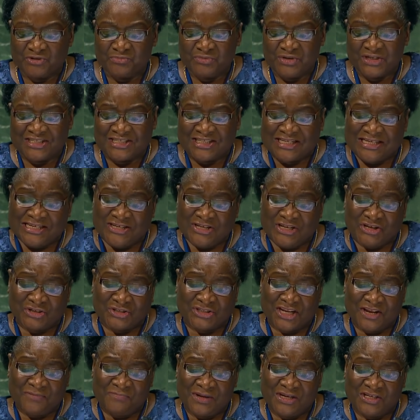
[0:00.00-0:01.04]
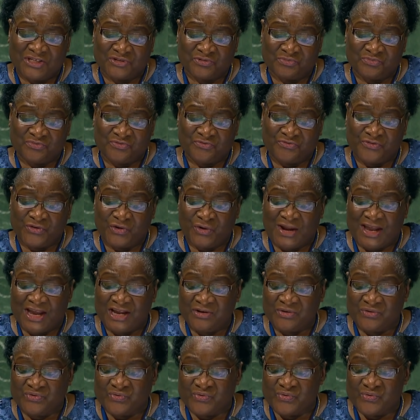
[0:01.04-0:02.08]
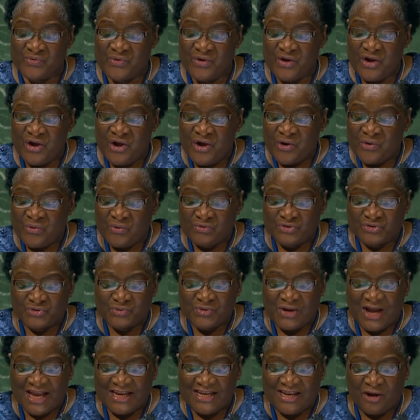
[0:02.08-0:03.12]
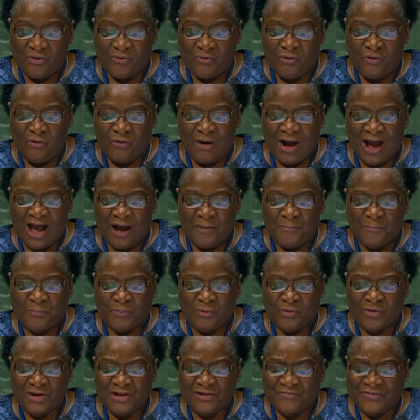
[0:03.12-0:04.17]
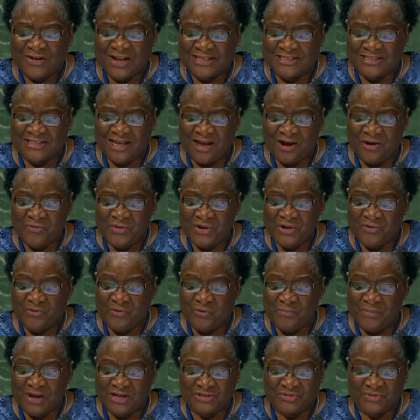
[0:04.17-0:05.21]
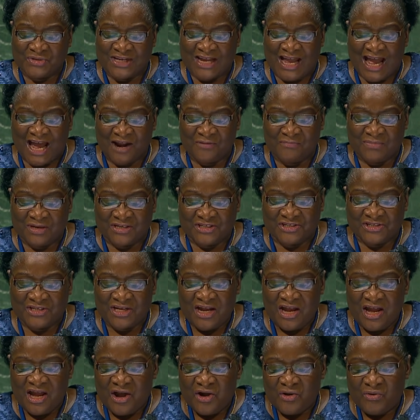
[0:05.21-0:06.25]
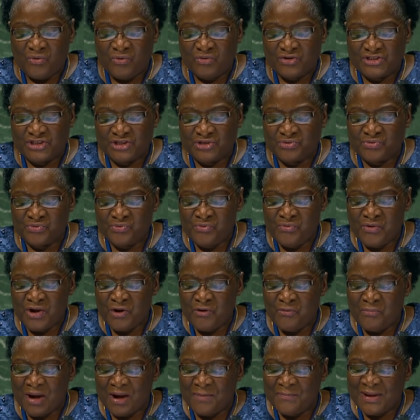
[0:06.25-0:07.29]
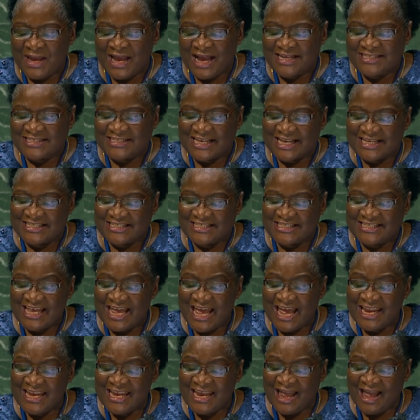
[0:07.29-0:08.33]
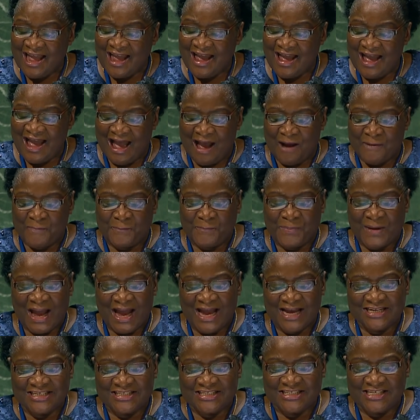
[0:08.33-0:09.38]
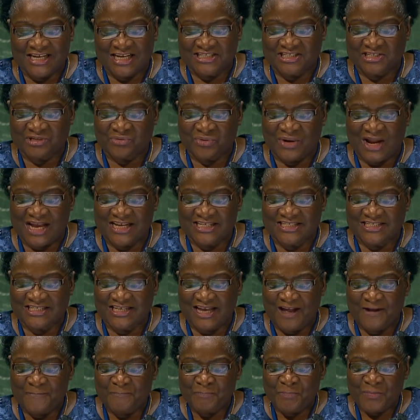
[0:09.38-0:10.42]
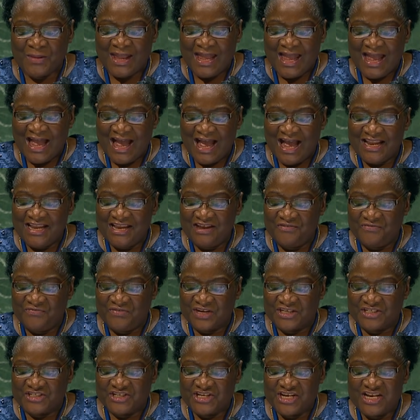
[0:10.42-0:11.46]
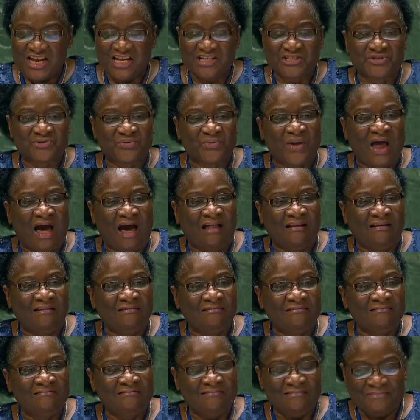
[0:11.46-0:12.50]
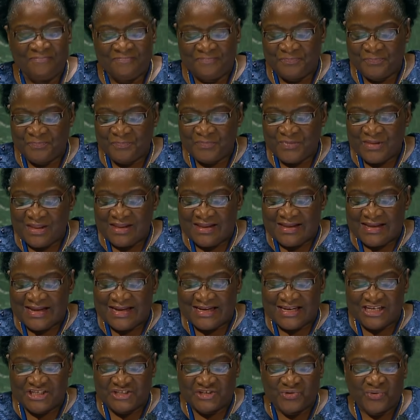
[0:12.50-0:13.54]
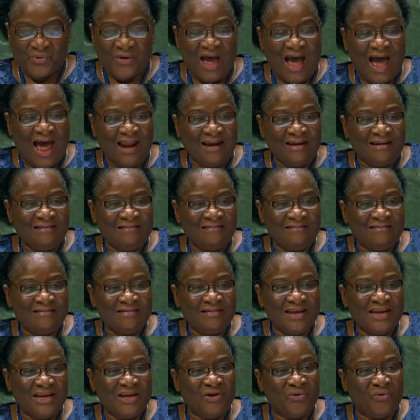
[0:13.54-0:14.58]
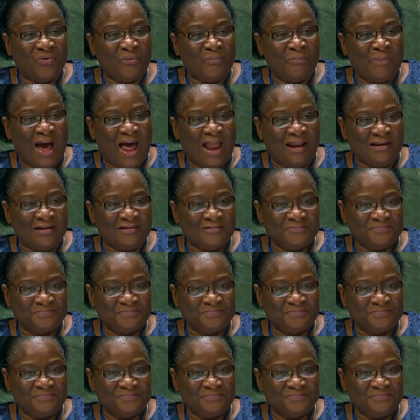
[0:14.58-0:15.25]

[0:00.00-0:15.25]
The prevalence of terrorism and violent extremism, combined with the proliferation and trade of arms, constitute a serious threat to peace and security at national, regional, and